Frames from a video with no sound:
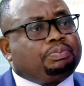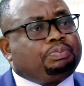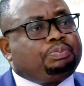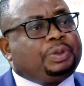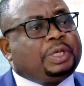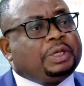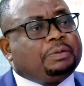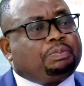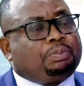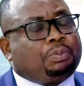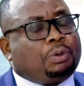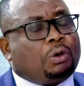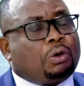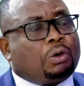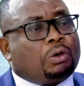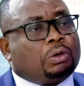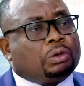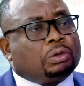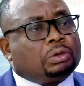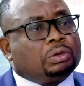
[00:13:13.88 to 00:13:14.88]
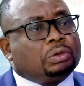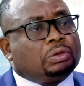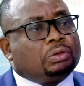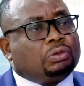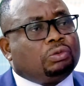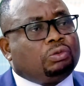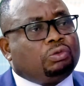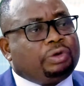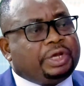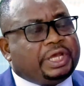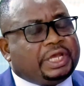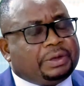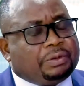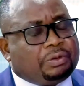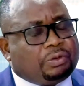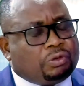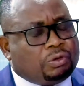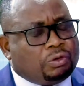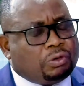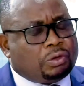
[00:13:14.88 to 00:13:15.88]
people
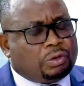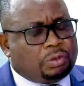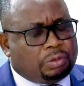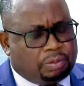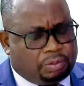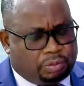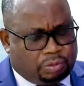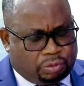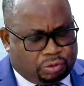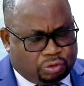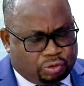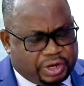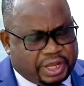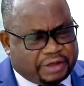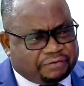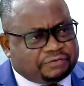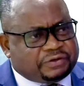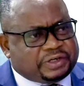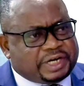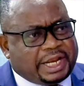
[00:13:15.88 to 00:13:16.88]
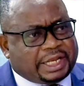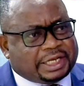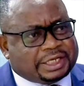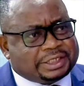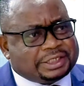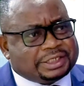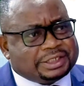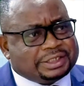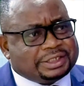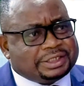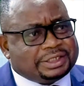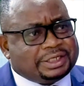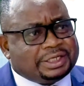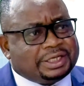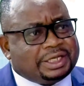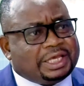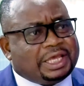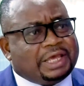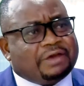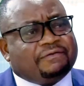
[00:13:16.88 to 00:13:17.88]
who we have trained
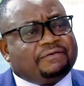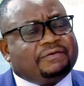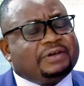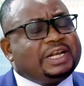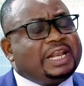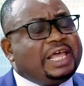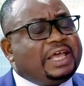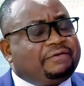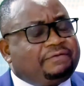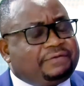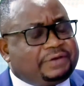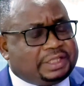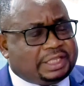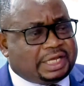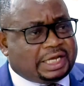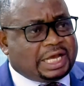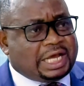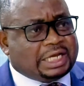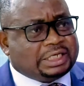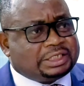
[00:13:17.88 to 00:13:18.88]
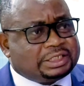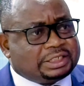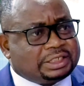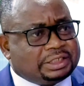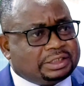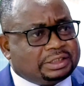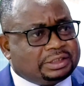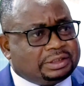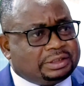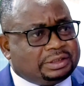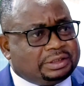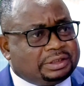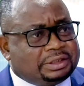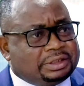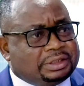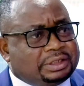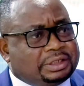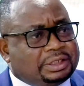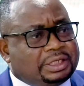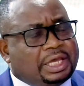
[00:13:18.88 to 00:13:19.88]
have left the country.
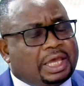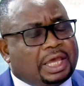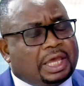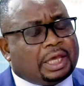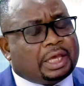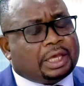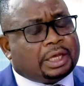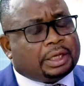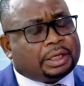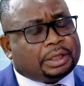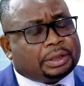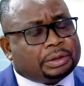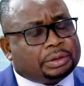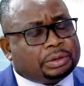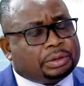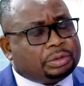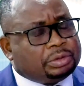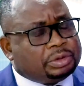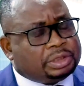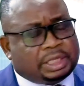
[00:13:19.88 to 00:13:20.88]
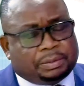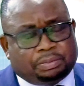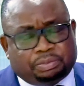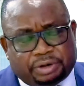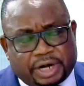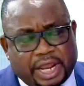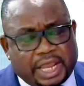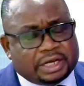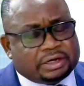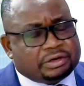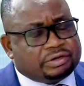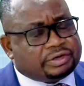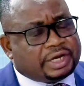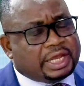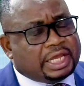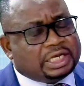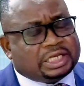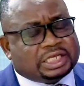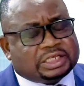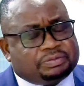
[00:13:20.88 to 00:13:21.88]
The brain
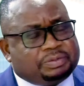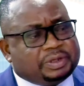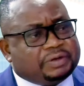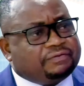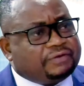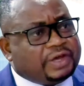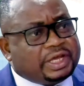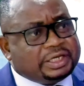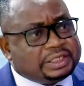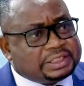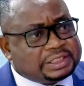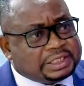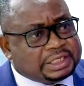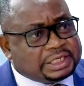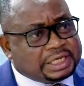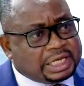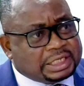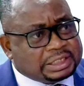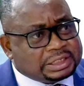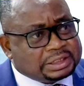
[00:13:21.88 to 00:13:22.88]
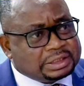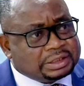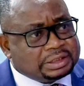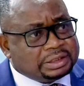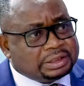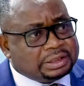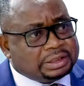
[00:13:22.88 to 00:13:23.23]
drain has been very serious,